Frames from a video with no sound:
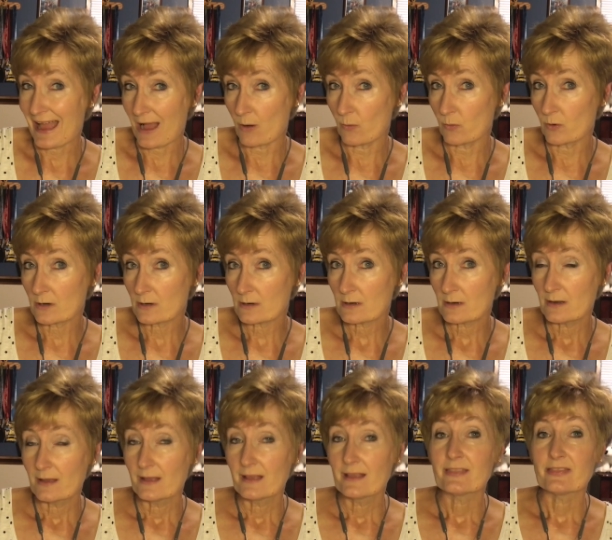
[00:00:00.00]
hour,
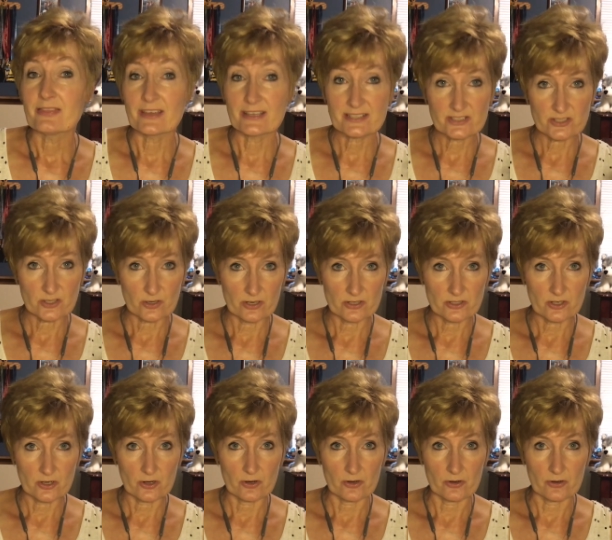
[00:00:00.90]
they started to
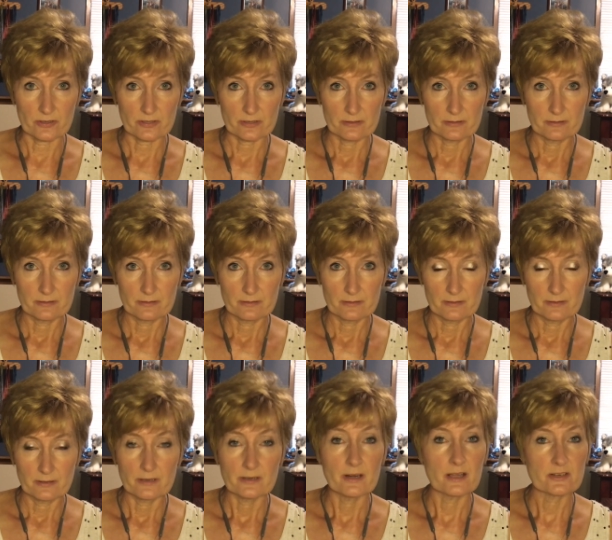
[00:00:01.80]
hurt.
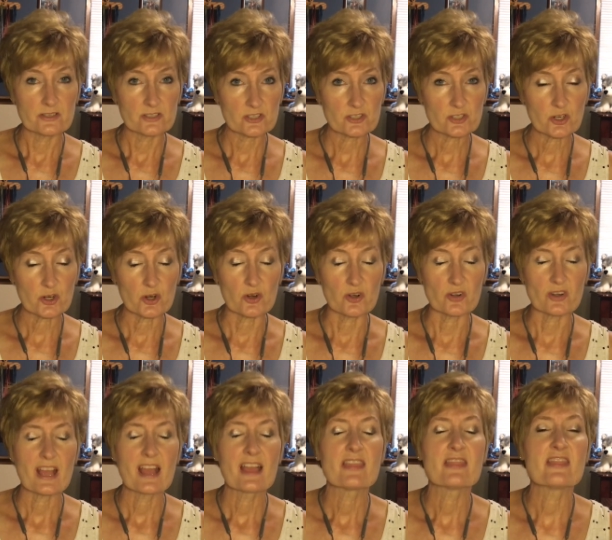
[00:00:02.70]
Not just hurt,
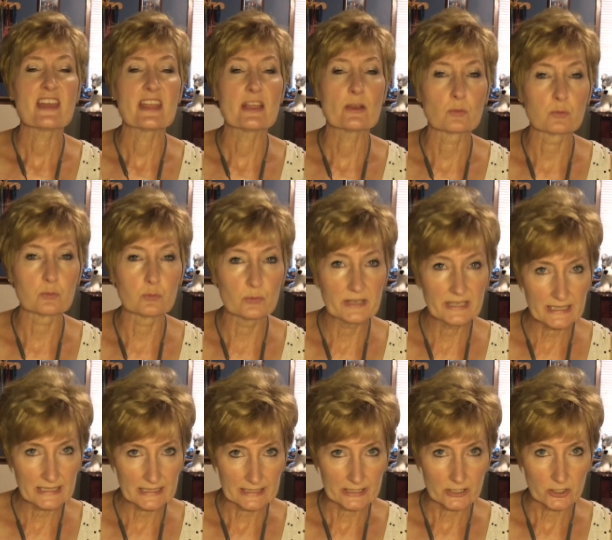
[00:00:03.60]
they
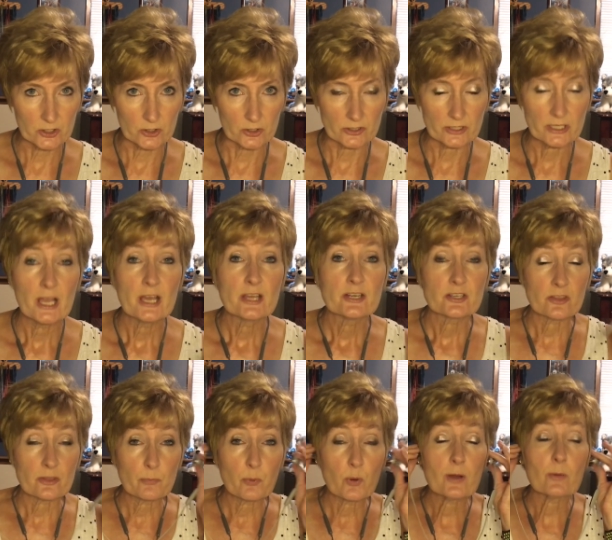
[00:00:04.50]
really hurt, to
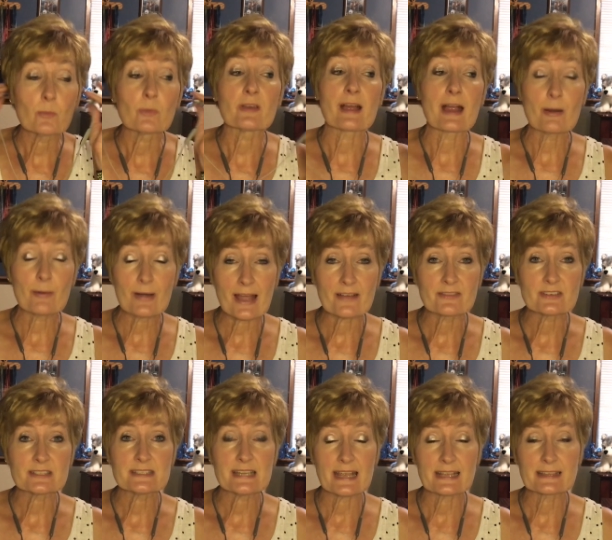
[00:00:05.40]
the point where I would have to
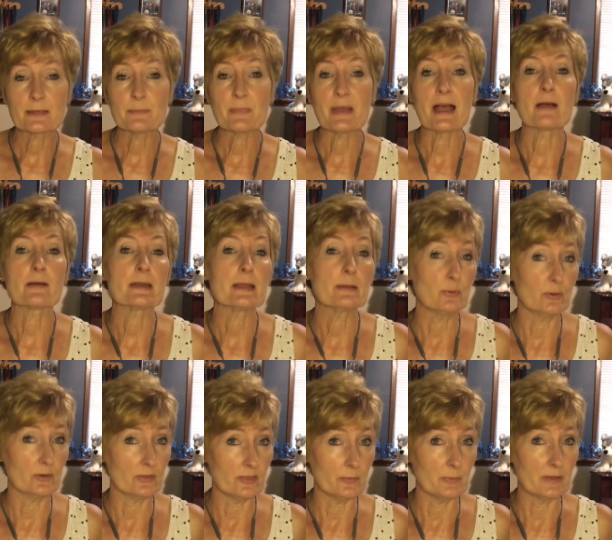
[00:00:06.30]
take them out and
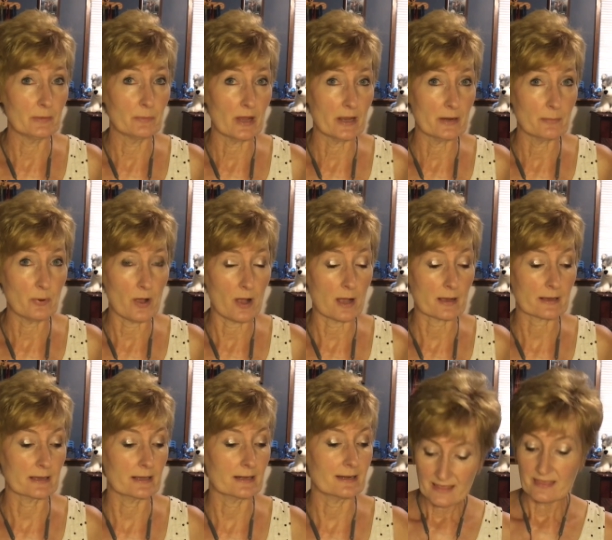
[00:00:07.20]
put them in my
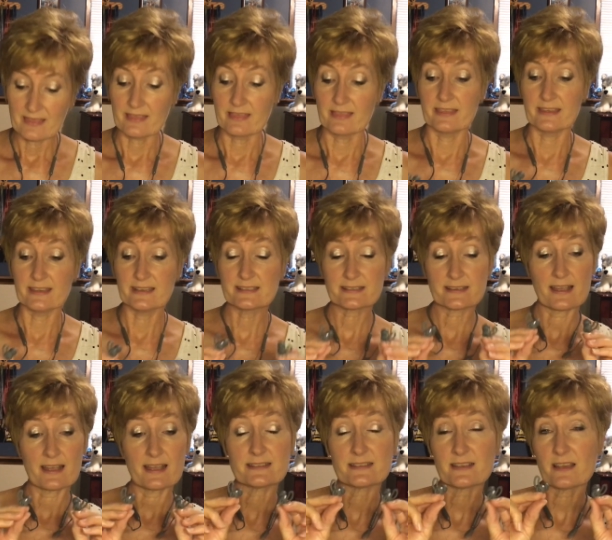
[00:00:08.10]
pocket. These
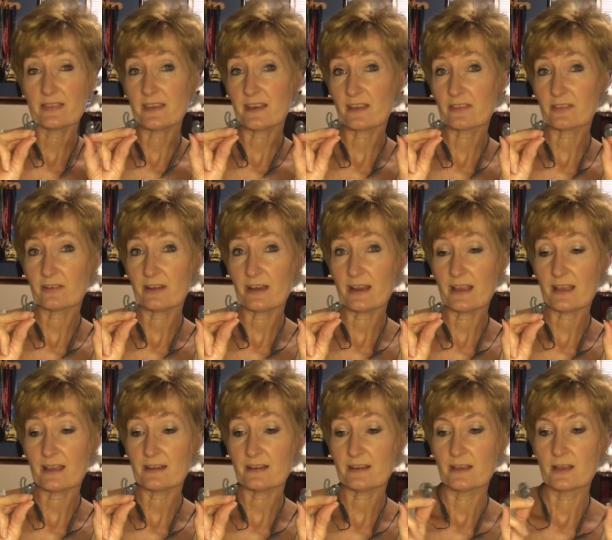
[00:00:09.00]
guys, on the other
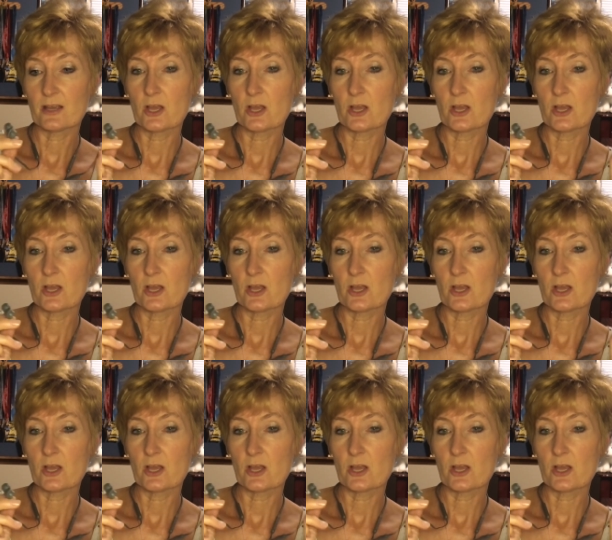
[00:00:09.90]
hand,